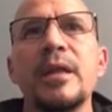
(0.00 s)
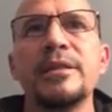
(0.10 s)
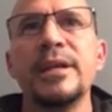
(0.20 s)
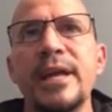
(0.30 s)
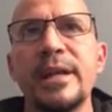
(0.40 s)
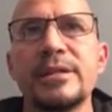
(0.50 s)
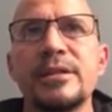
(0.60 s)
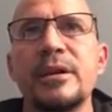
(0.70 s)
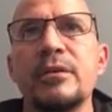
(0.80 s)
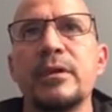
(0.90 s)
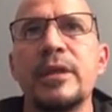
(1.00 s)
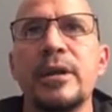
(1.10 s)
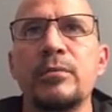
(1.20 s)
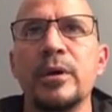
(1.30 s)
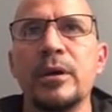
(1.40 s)
The next theory
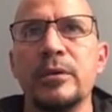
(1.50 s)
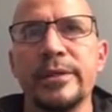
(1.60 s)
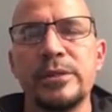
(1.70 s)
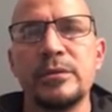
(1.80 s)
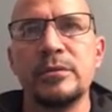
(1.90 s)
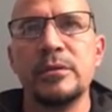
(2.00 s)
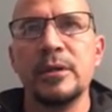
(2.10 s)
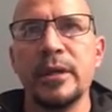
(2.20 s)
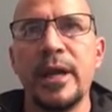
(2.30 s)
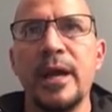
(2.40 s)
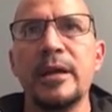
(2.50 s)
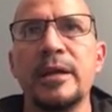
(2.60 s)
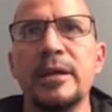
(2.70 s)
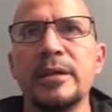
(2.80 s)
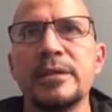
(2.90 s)
that we're going to look at
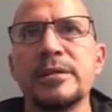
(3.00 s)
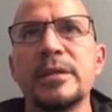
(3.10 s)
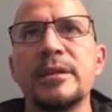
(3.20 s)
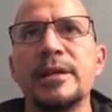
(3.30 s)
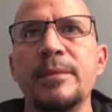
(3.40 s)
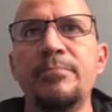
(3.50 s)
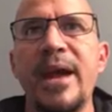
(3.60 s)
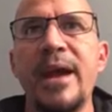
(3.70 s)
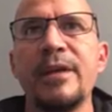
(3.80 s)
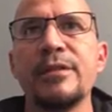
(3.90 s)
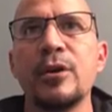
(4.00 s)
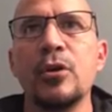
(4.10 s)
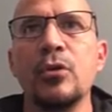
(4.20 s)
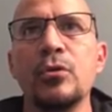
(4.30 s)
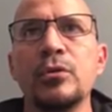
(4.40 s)
is the
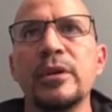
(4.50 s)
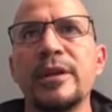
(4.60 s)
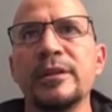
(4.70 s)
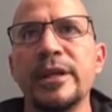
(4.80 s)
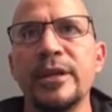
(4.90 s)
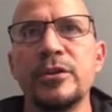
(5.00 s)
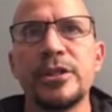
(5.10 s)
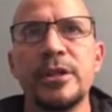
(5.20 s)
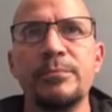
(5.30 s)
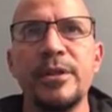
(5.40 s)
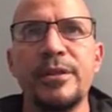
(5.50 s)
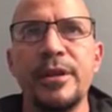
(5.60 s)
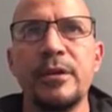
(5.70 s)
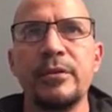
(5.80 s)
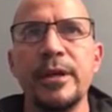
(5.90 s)
path-goal leadership
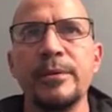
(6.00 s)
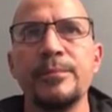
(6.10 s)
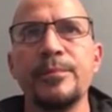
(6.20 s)
theory.